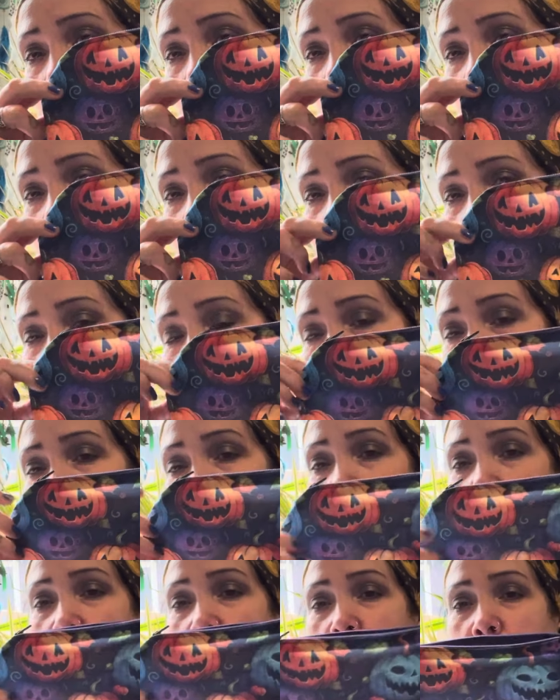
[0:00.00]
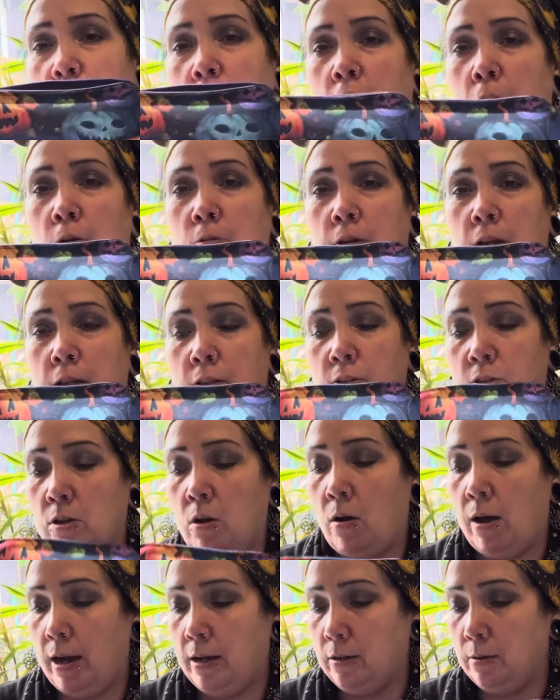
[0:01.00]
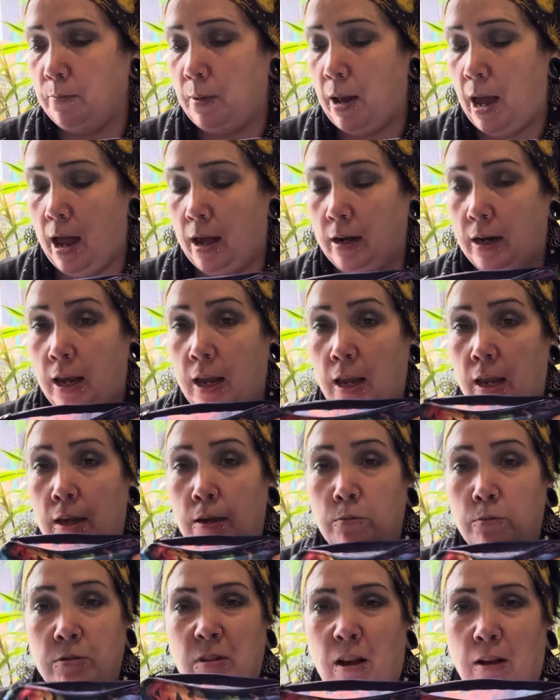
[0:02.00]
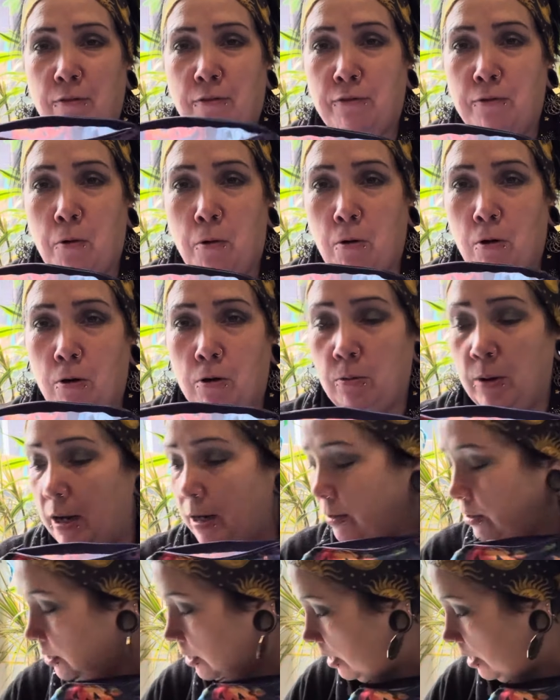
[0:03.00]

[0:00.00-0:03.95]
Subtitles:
pens in. I was so excited about it. It was like £4.